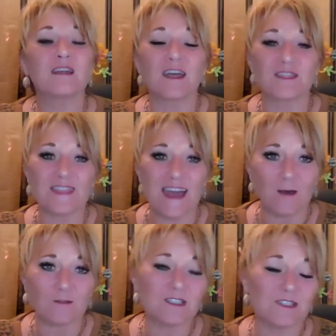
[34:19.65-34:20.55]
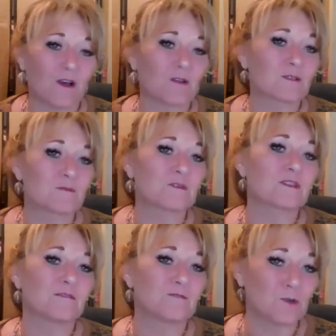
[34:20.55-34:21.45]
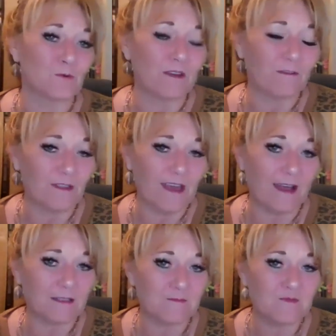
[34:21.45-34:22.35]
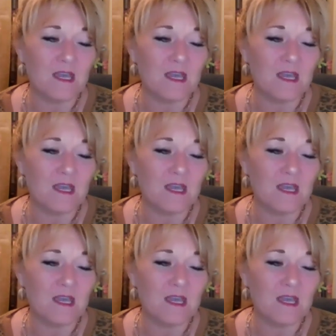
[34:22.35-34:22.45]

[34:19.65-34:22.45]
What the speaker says: $1,000 worth of jewelry for that